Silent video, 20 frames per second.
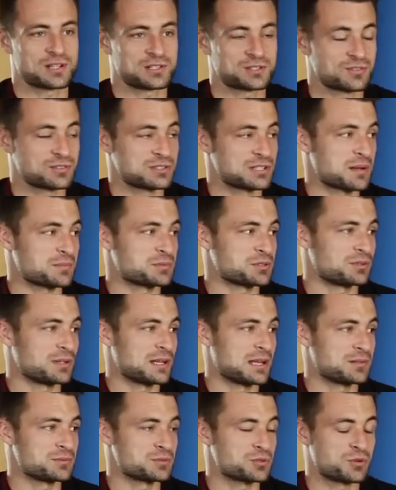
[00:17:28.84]
Because obviously up till then
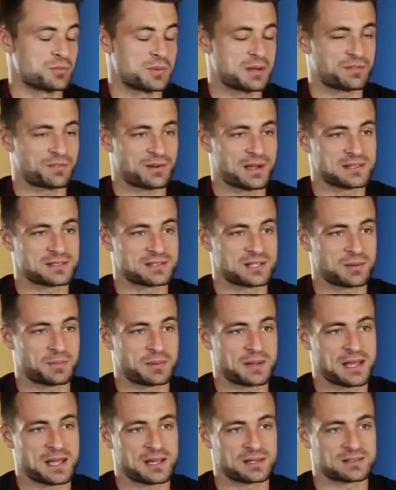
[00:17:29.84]
it was all a bit frantic, a
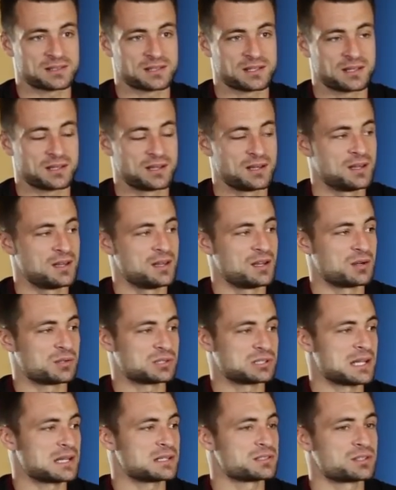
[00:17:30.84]
bit hectic. I was
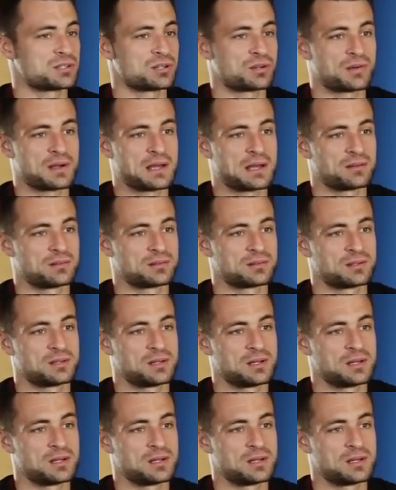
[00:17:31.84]
late to the ground,